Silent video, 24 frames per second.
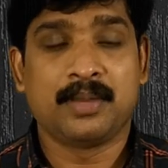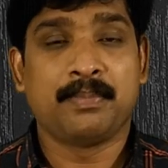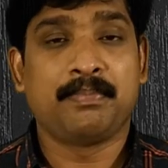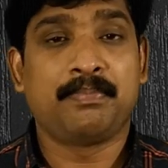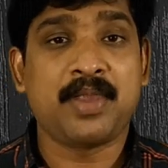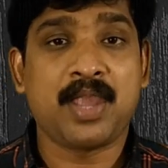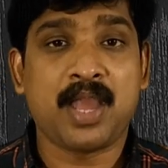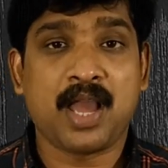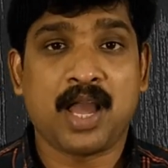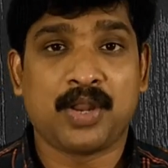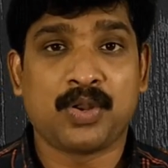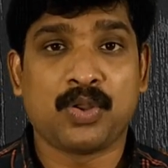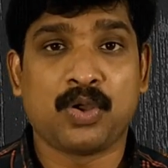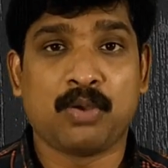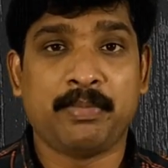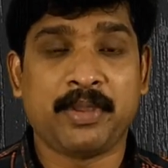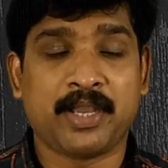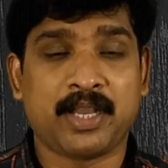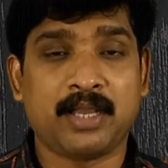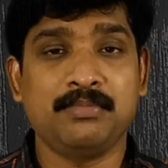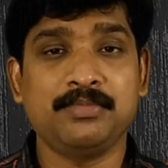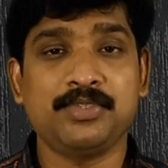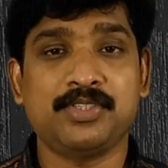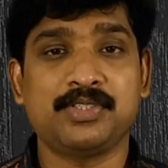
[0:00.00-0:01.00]
Piano
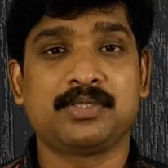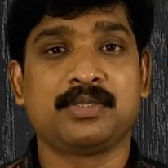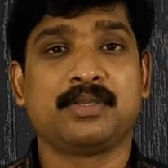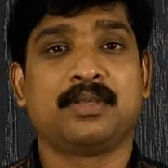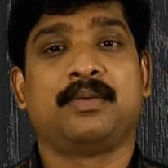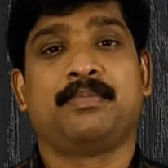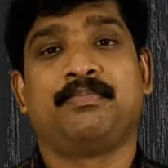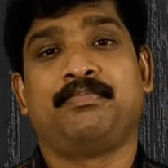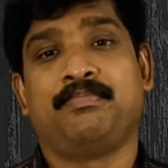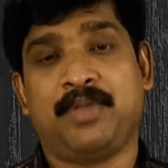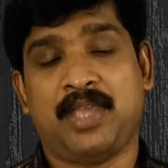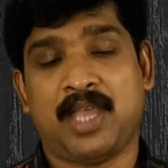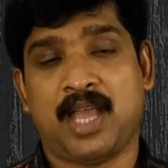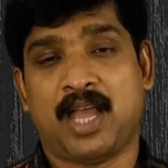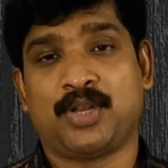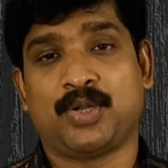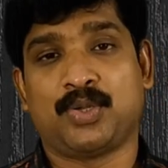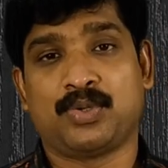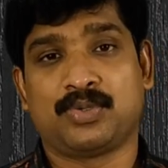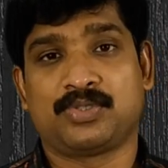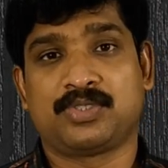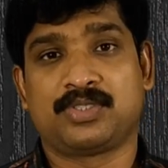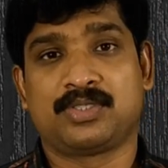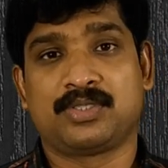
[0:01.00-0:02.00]
becomes
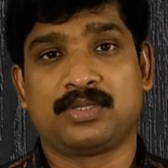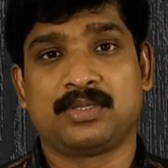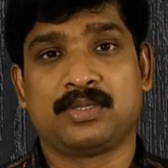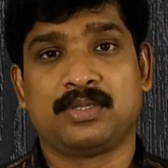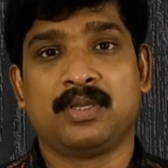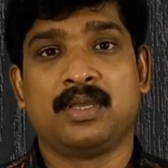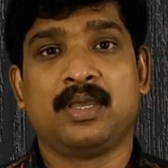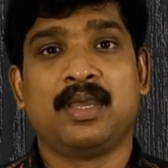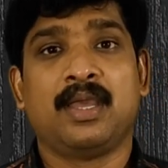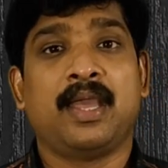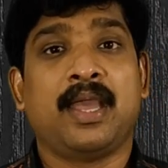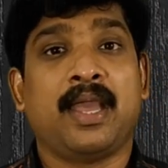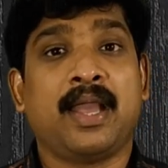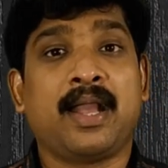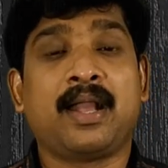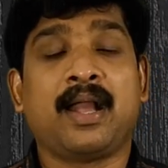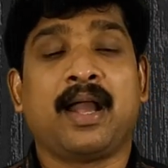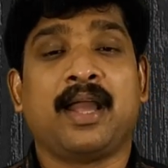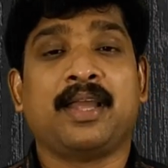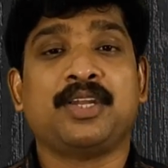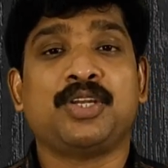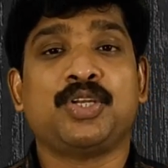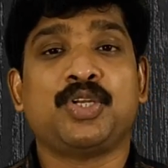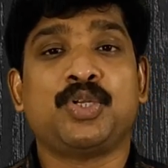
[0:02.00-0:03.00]
pianos.
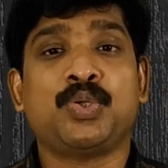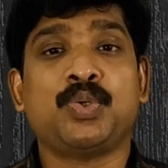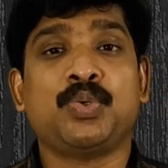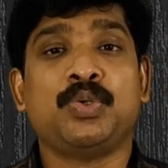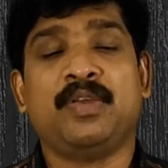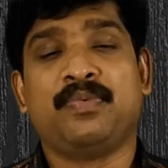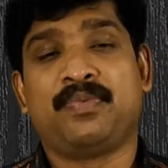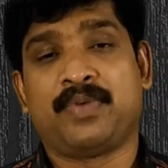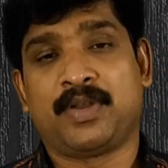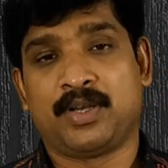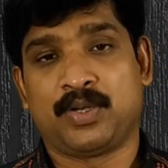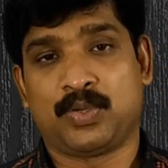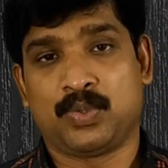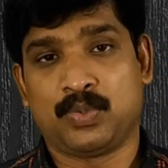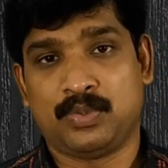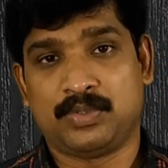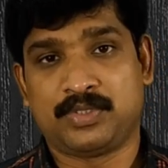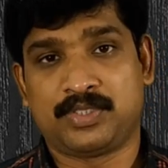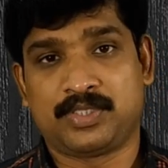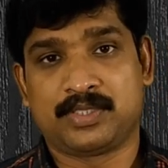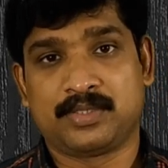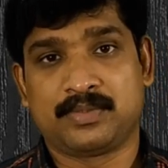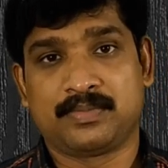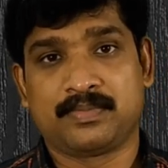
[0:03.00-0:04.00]
Again, 2 different
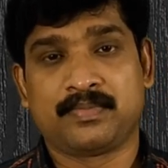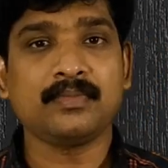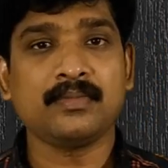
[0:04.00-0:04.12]
rules.